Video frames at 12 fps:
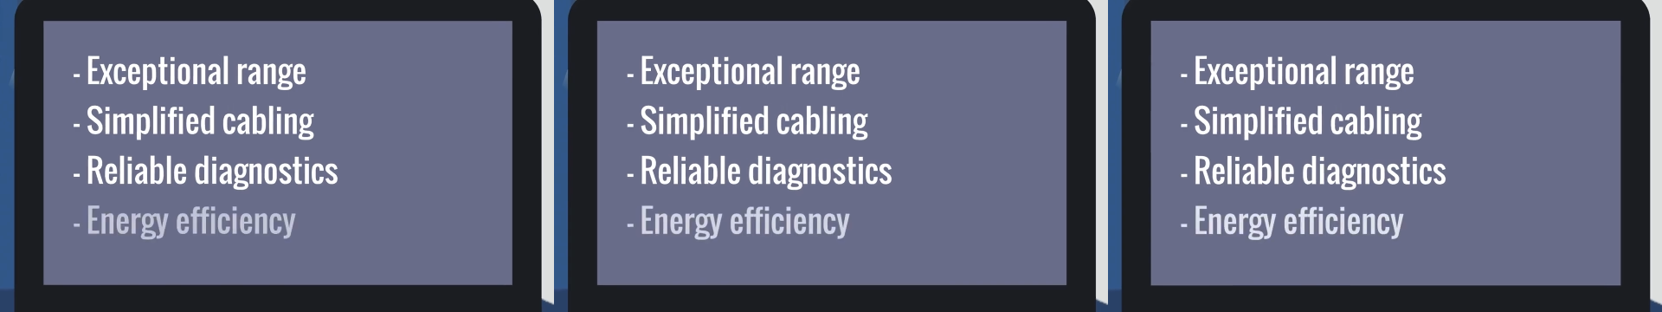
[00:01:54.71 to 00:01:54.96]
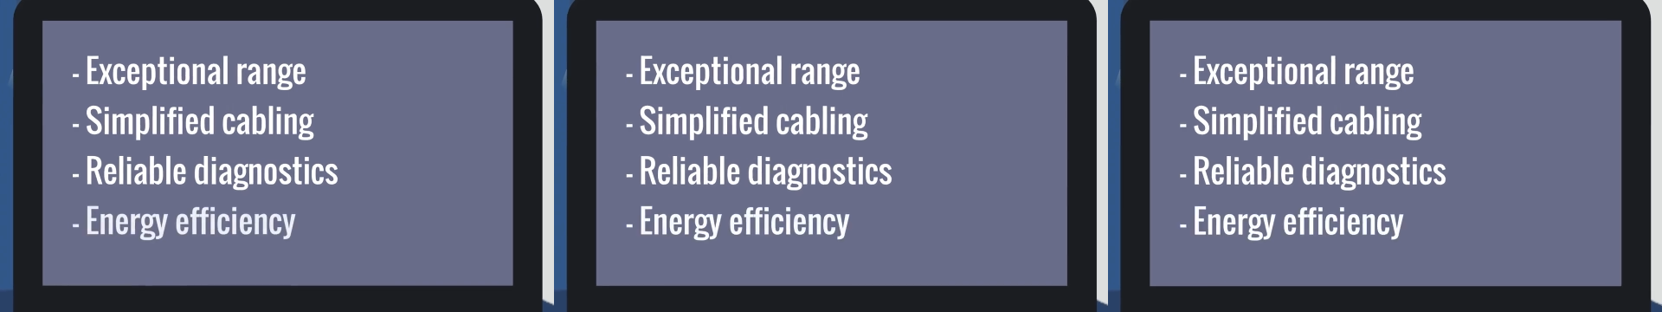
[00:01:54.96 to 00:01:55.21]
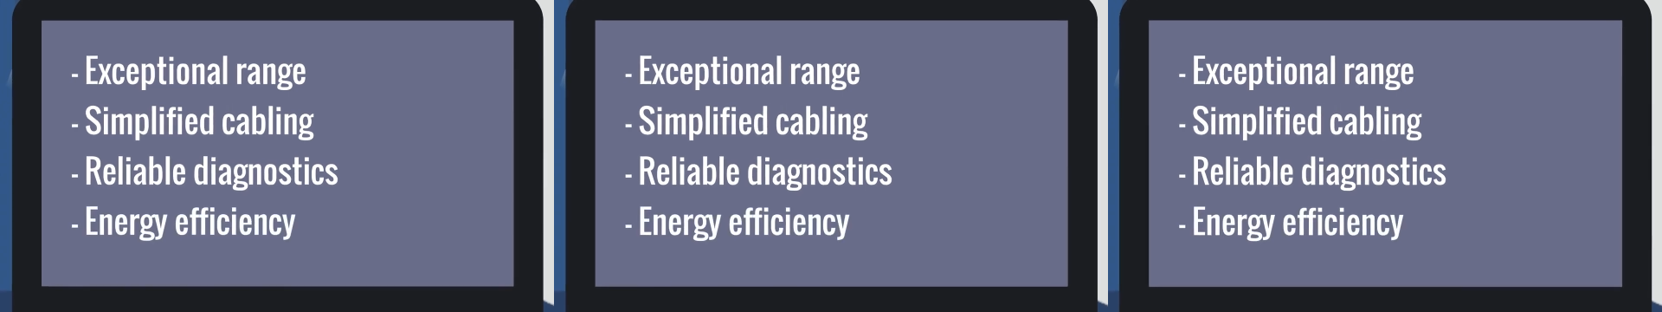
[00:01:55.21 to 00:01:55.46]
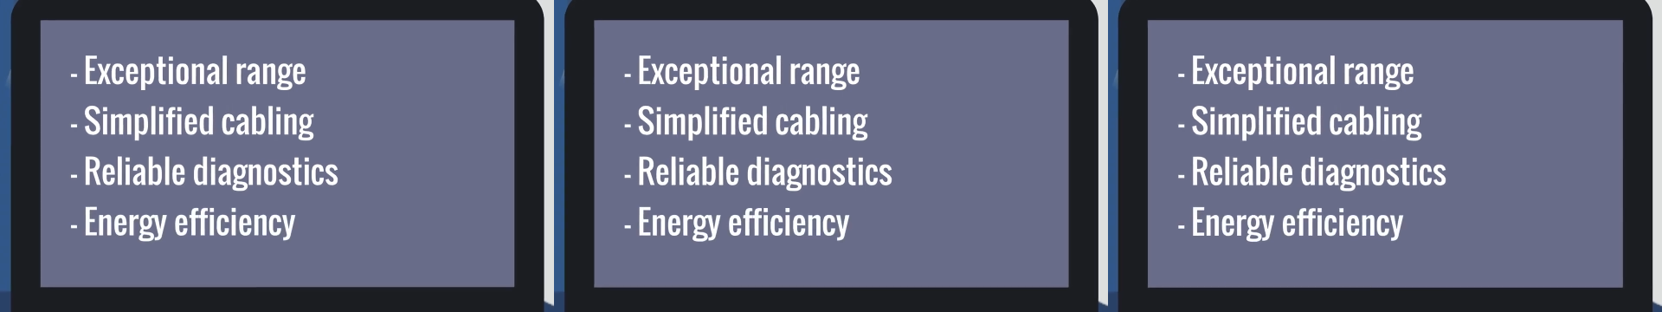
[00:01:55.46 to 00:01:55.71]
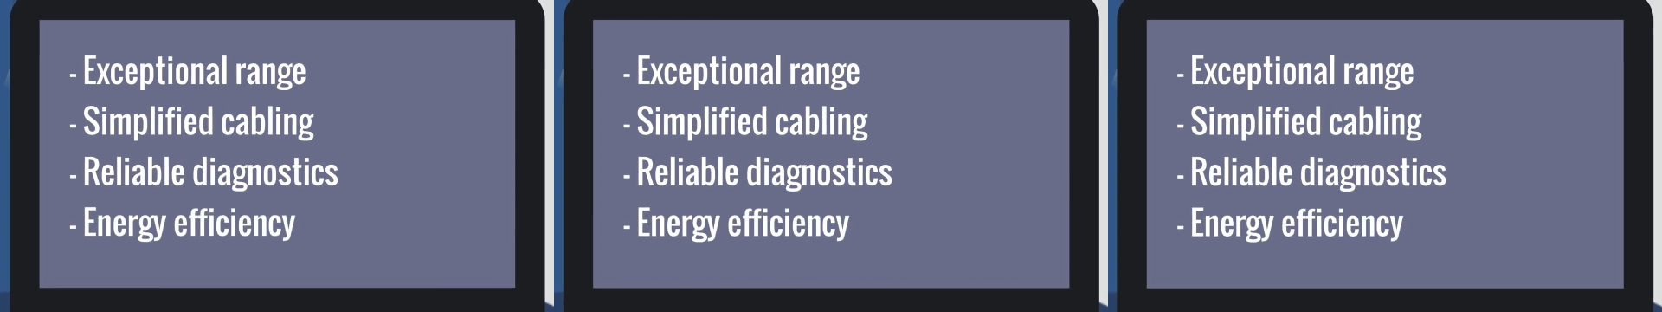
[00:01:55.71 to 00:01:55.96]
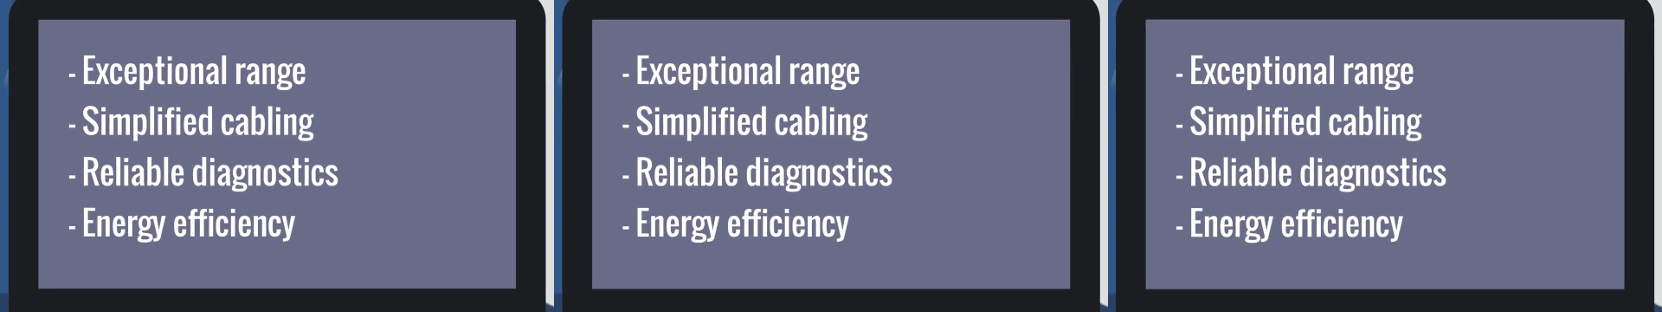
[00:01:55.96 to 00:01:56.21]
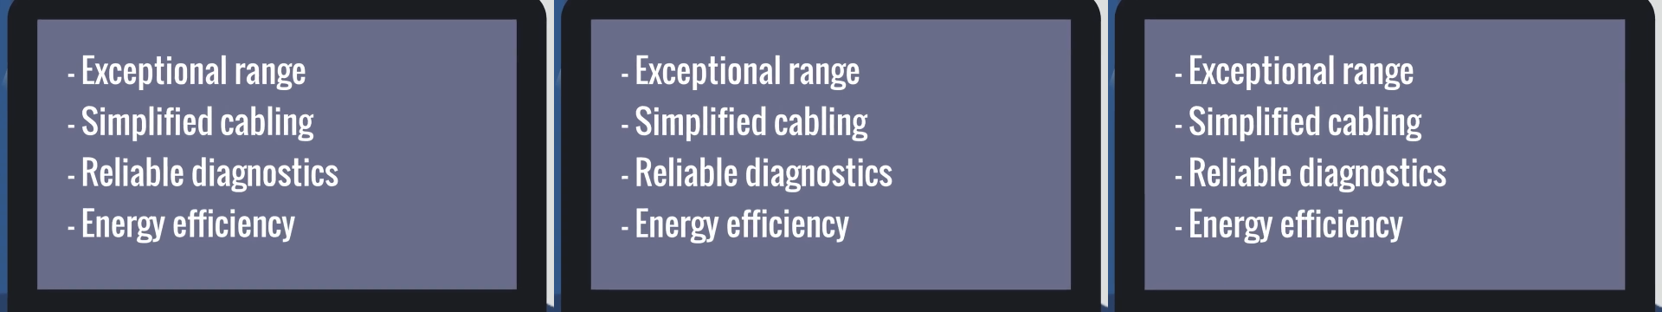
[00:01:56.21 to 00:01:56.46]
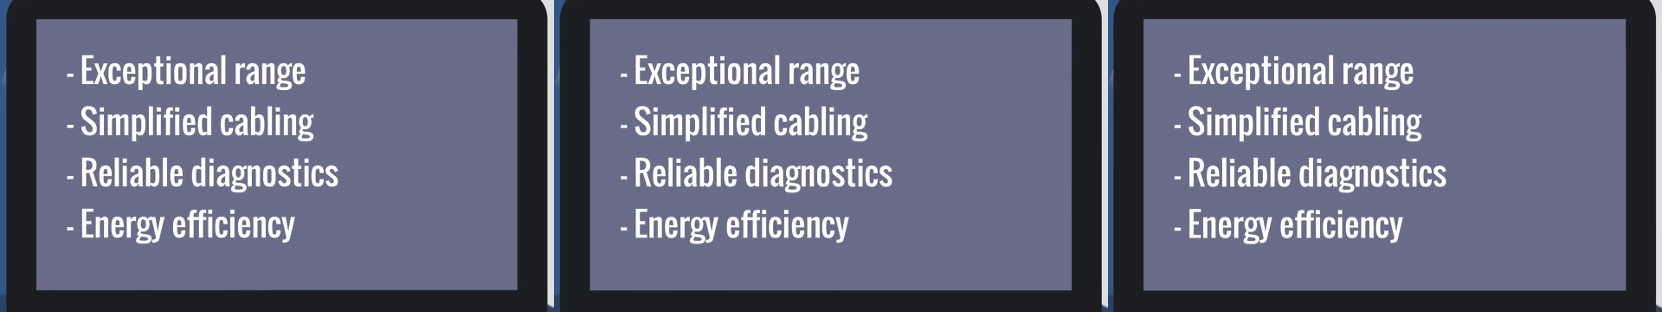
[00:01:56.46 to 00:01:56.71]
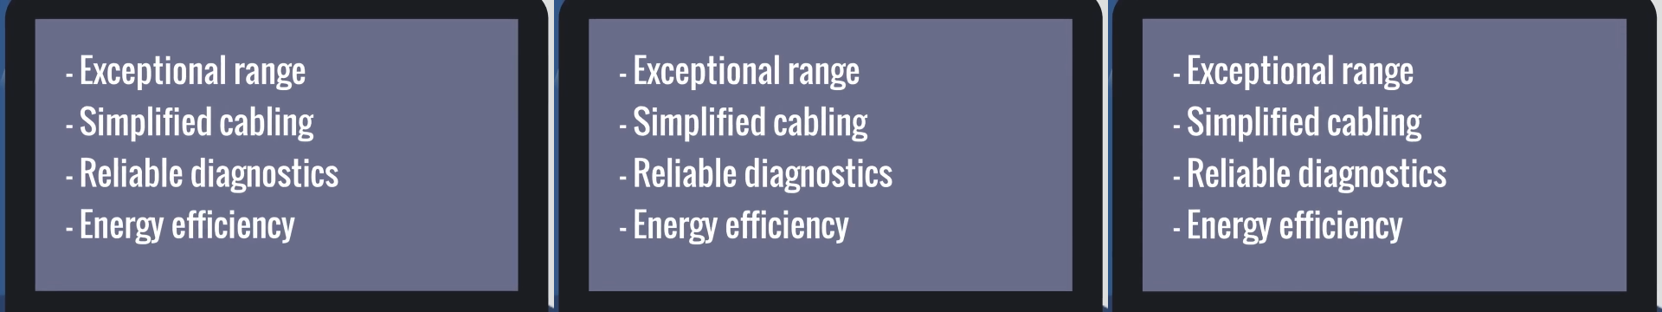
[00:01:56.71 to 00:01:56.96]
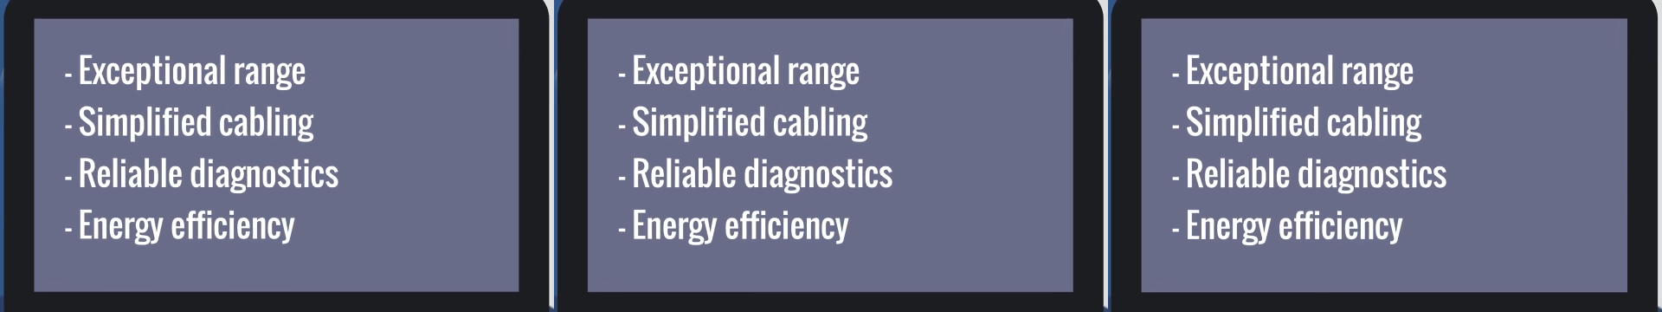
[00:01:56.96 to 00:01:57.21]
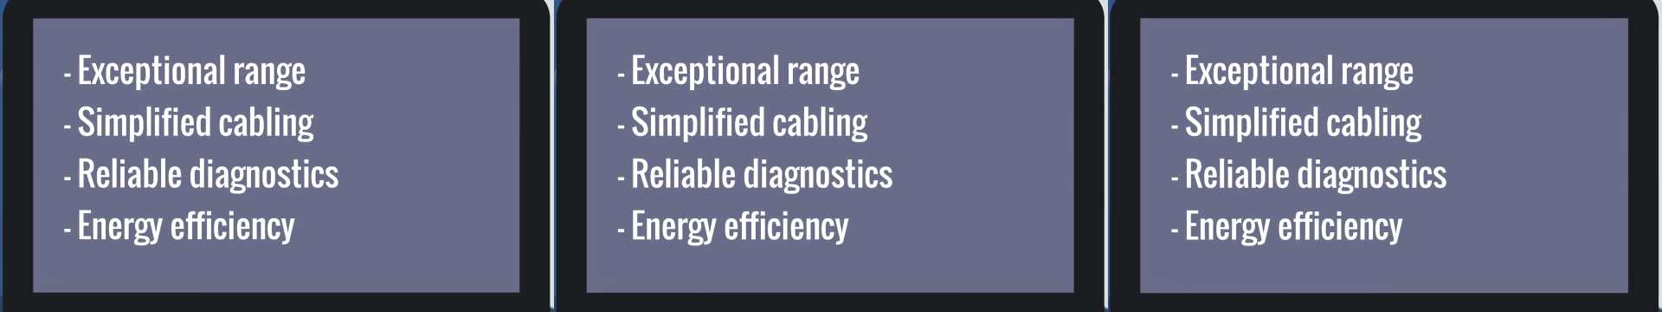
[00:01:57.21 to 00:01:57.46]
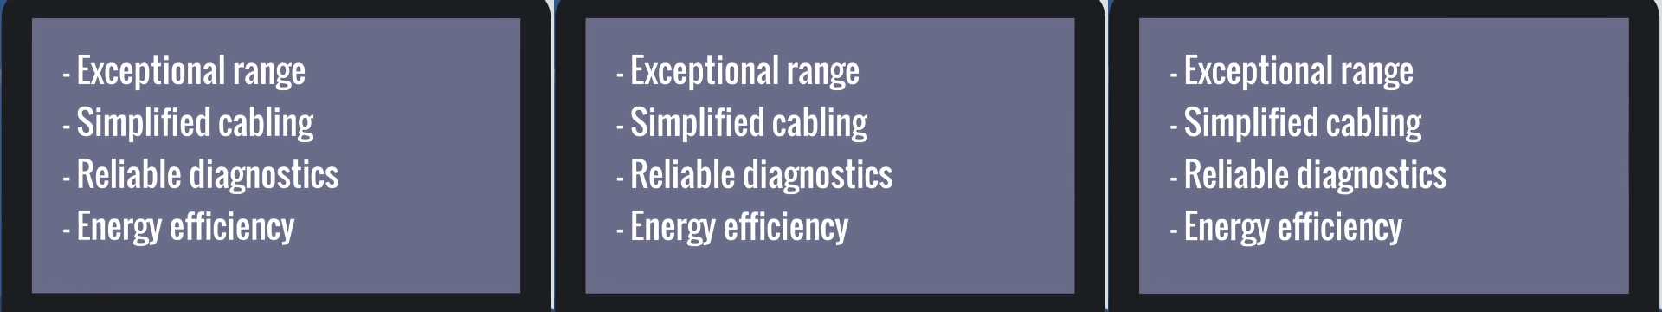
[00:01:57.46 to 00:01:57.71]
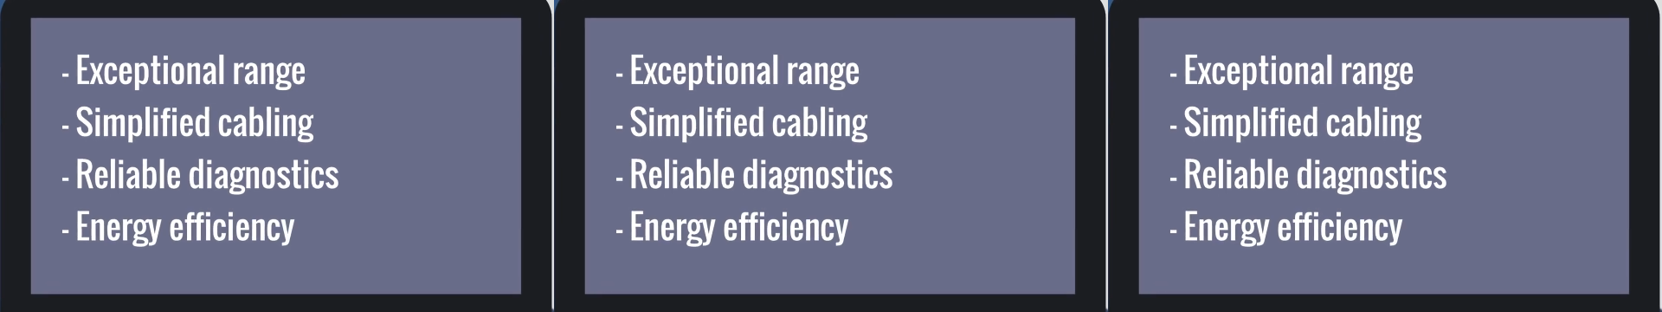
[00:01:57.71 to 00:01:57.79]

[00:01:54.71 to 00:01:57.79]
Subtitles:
Nobody's mouth can be seen.